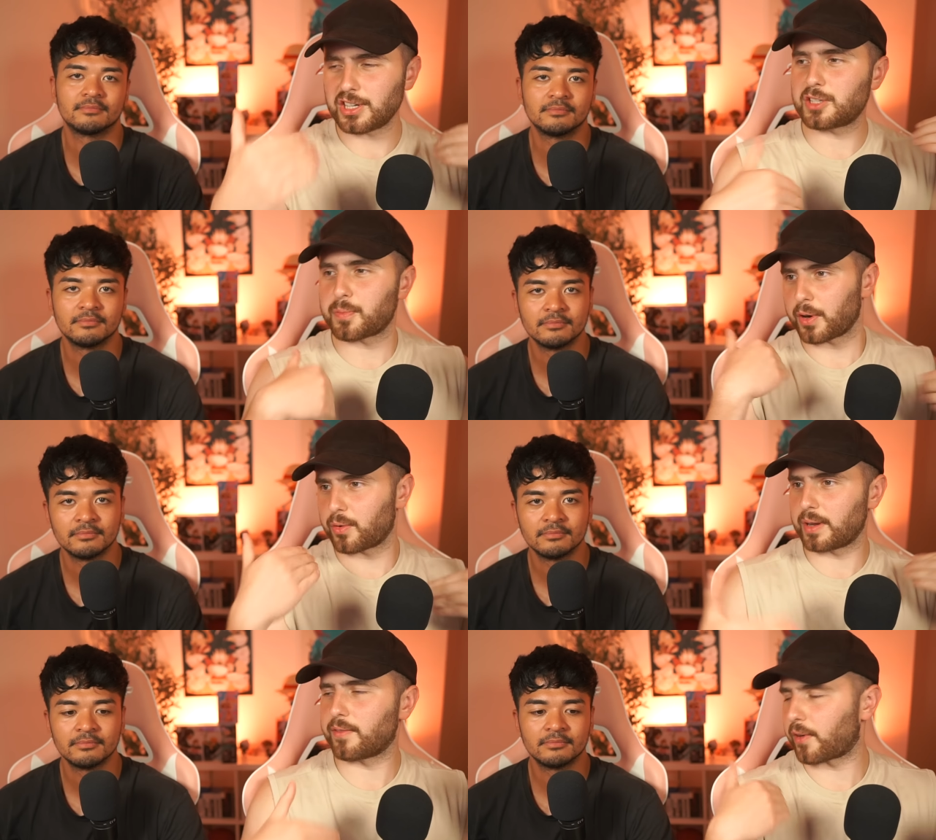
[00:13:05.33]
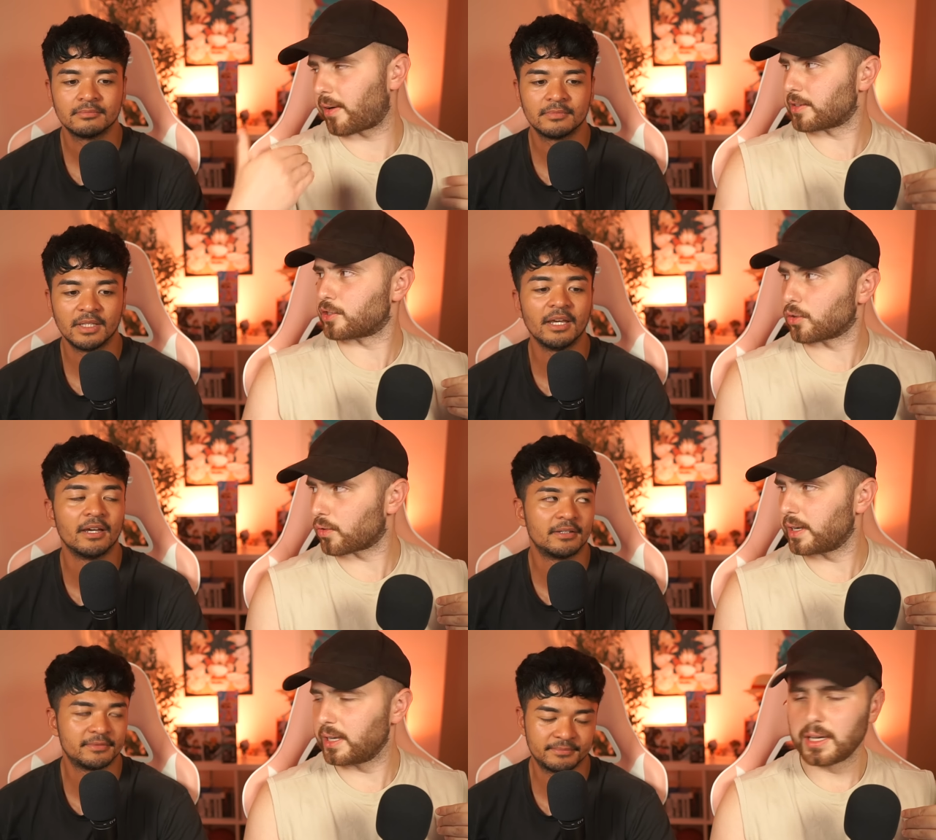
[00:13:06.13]
Speaker 1: sprinkled in throughout the
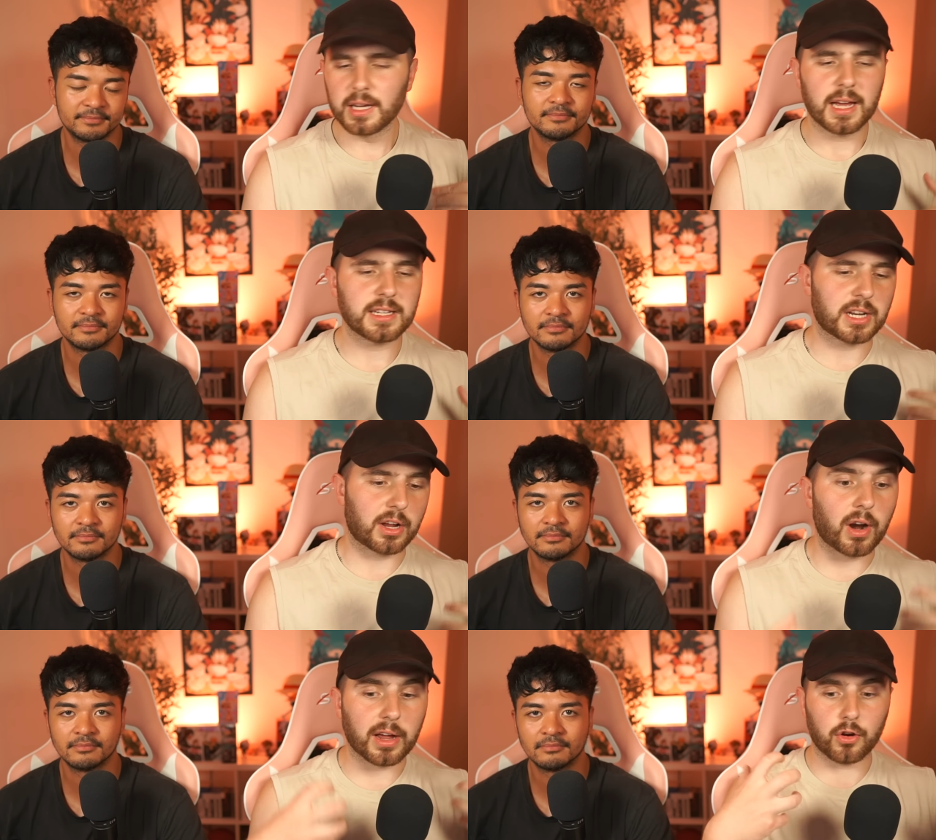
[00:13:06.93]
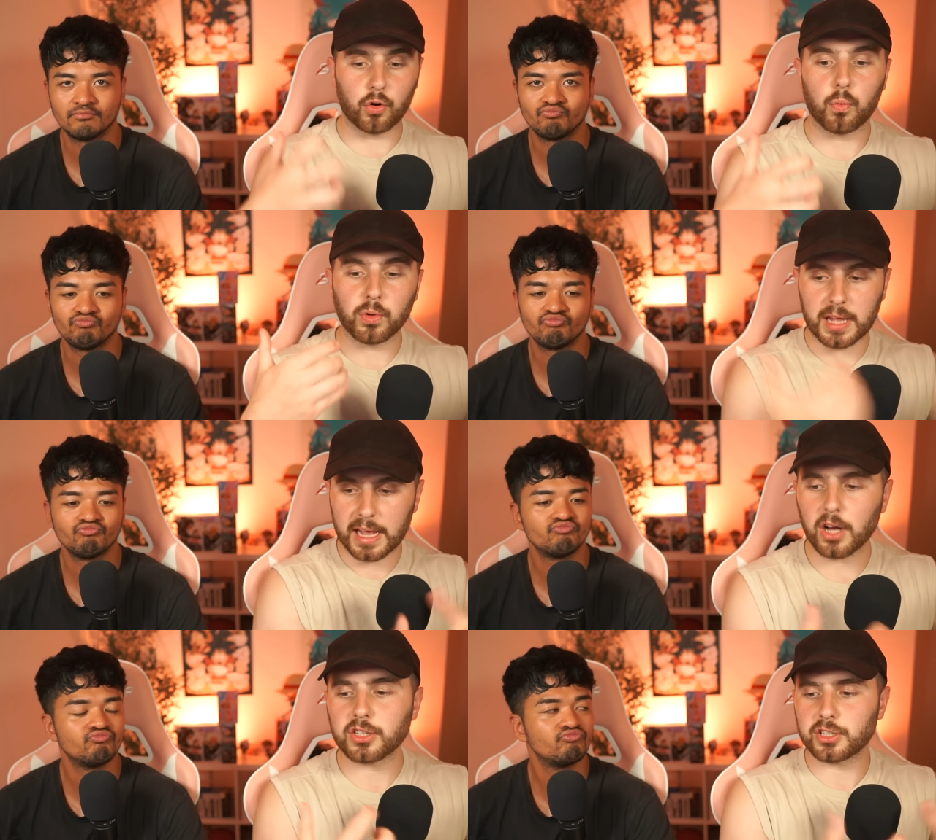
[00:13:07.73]
story. Yeah. it's like, all right, cool. Well, they
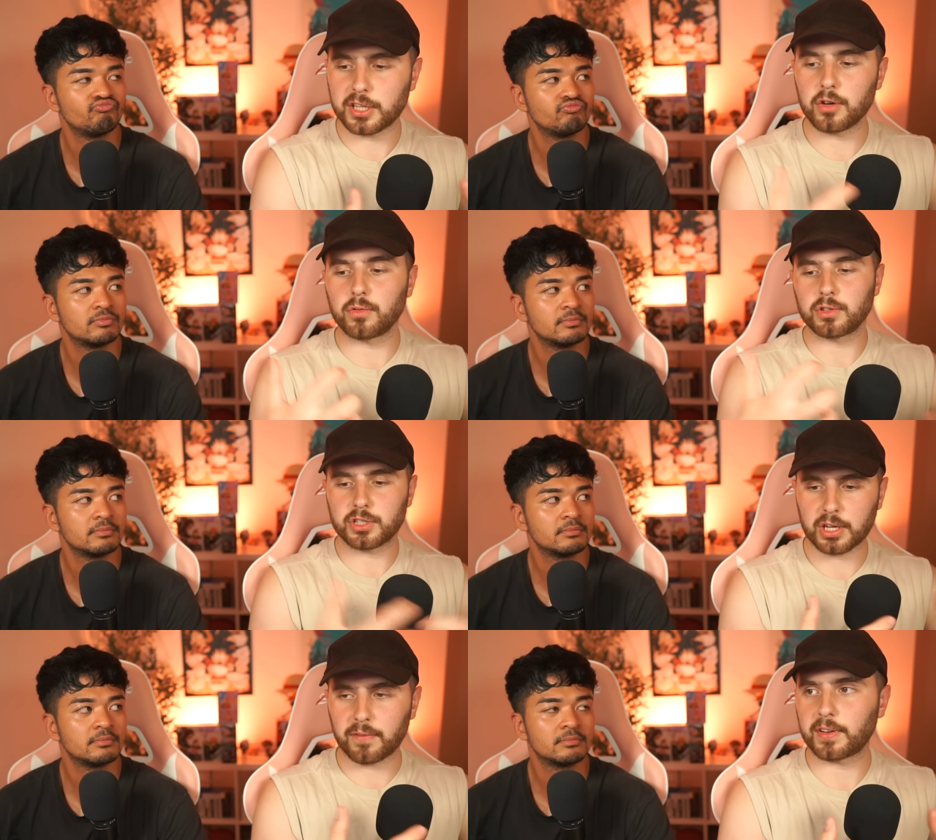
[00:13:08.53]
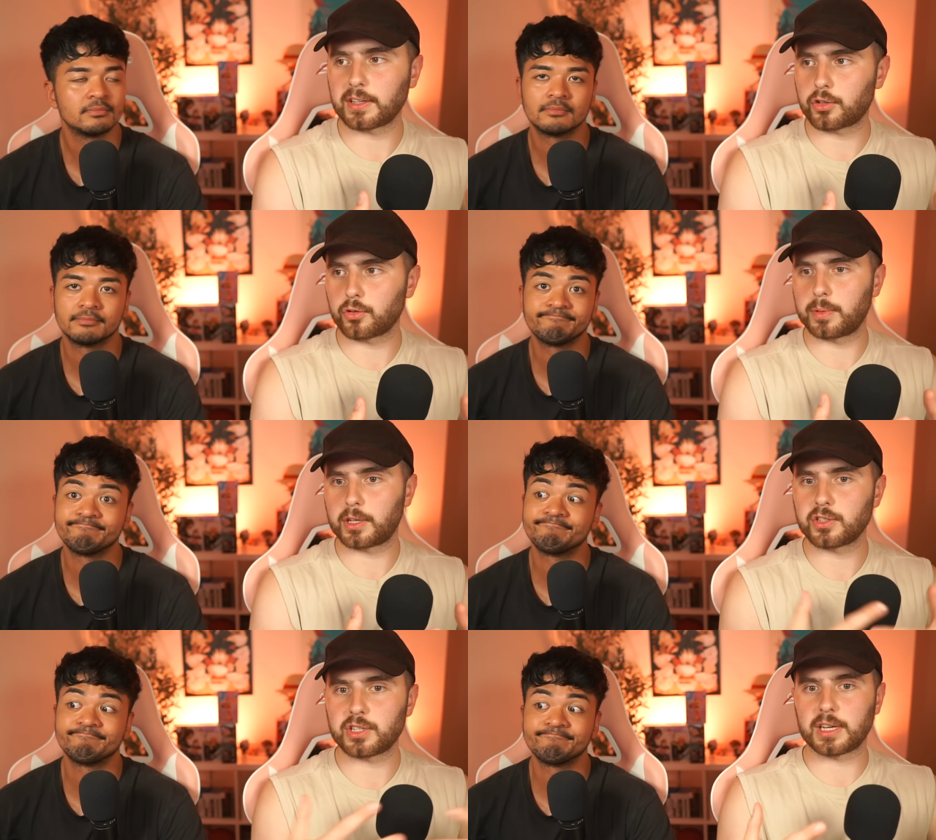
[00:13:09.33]
are still something to be
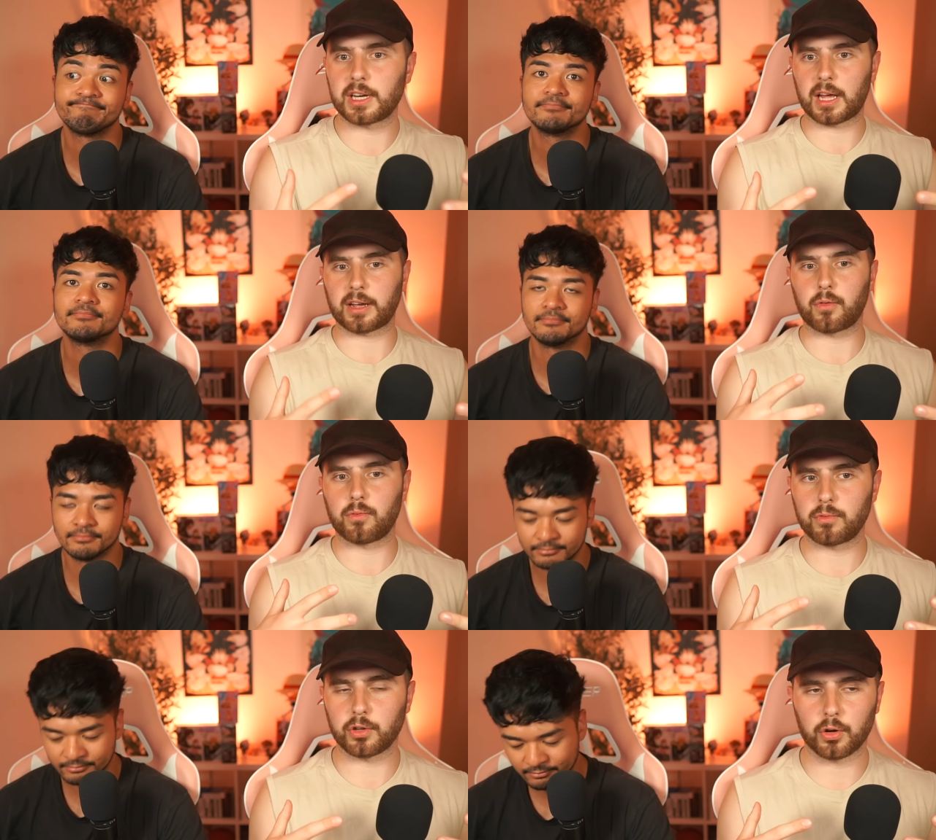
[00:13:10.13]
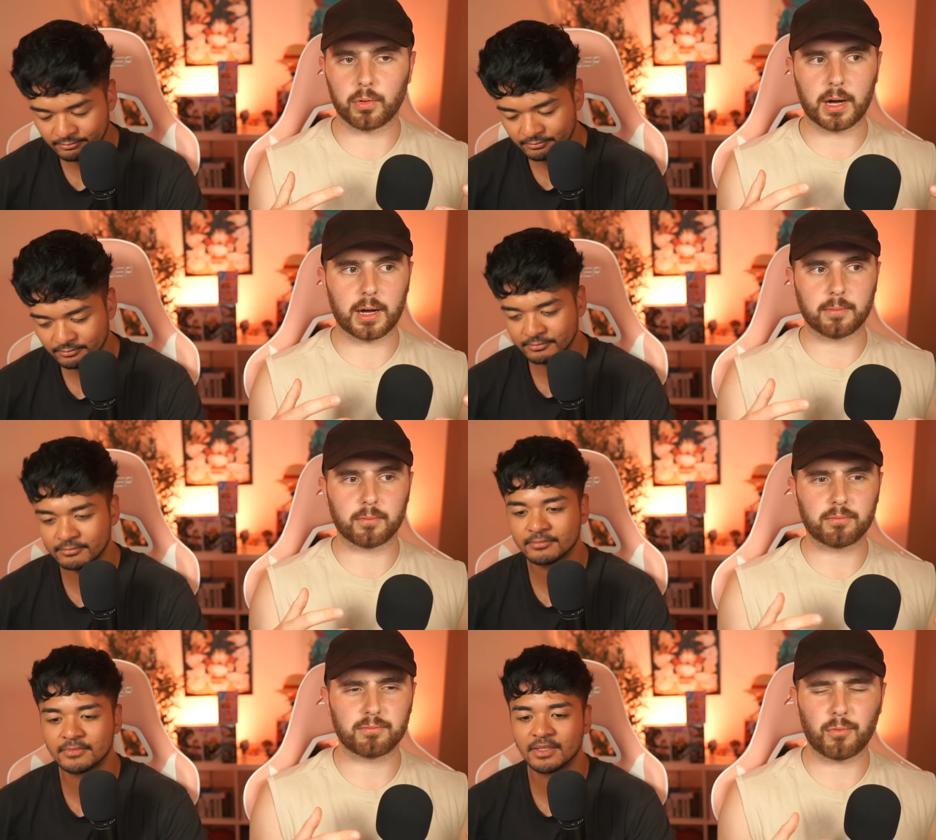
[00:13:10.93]
considered, like you know, um,
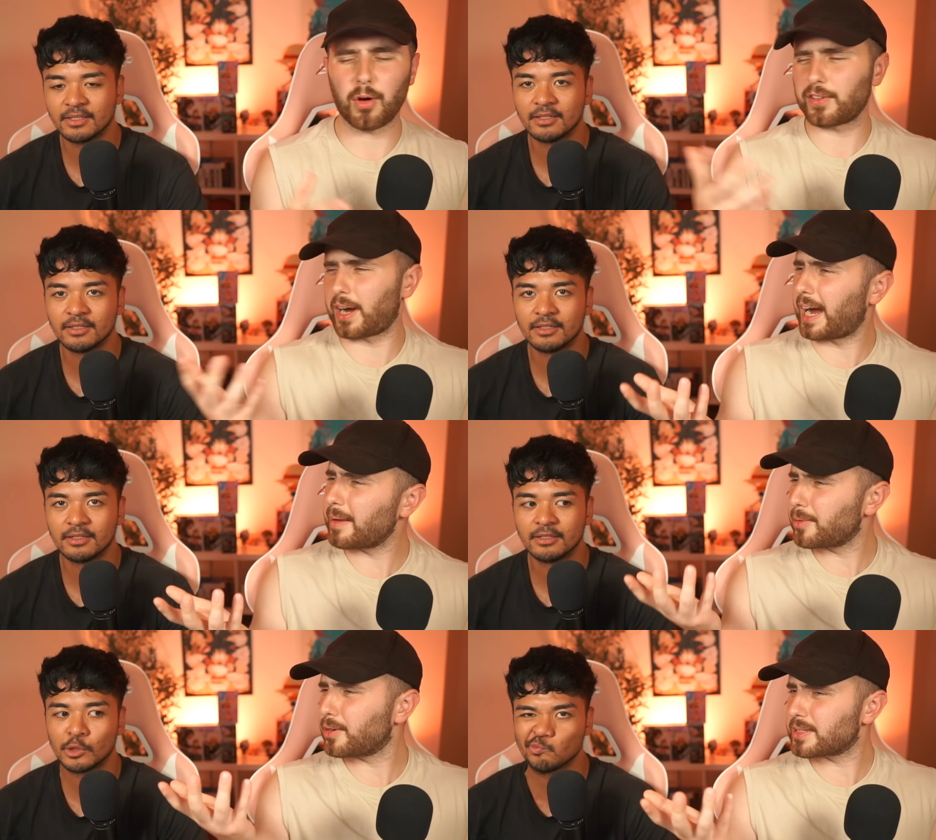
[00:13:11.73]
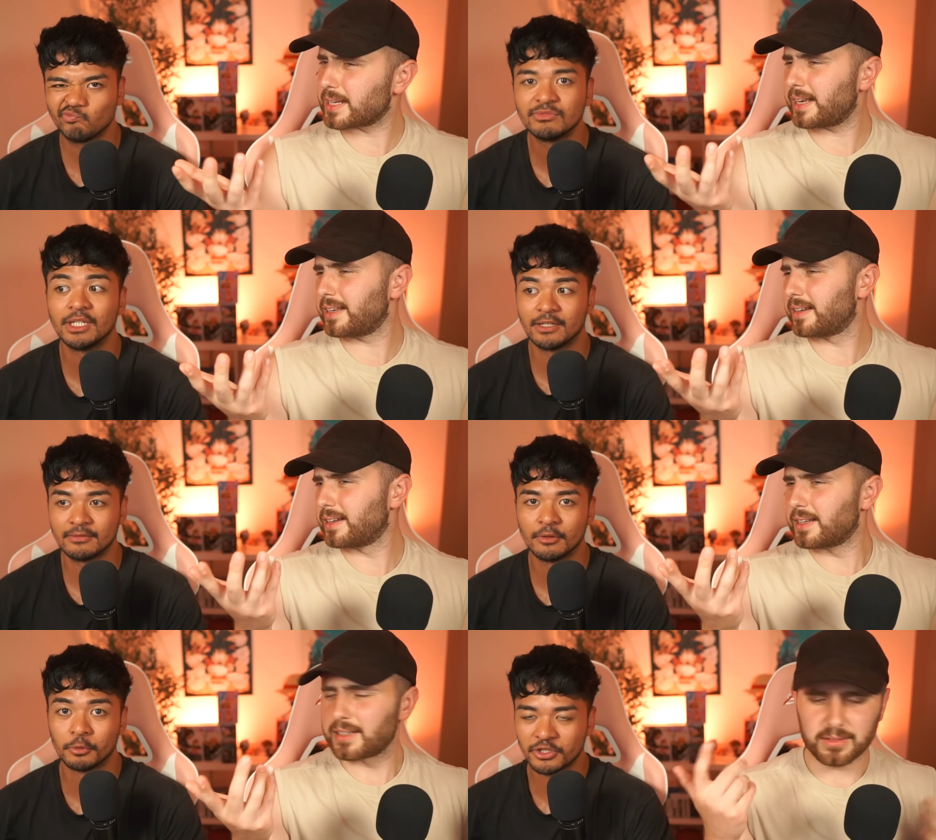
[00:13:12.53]
worth the hype. You could say. Yeah,
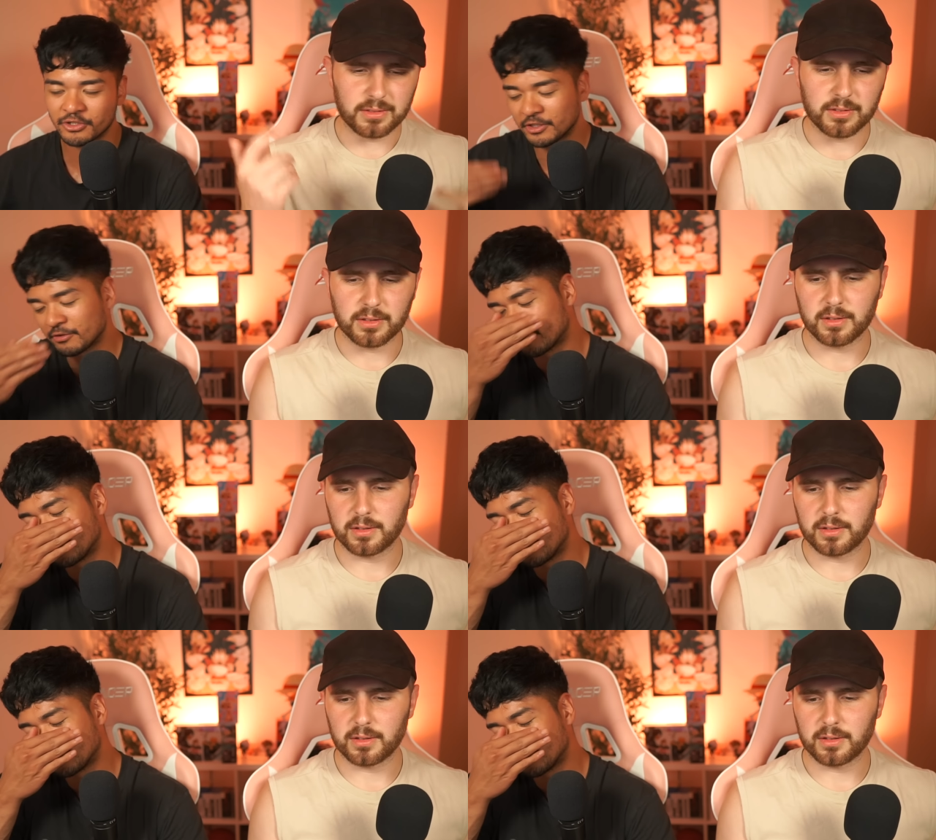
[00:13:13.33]
Speaker 2: the worst generation for a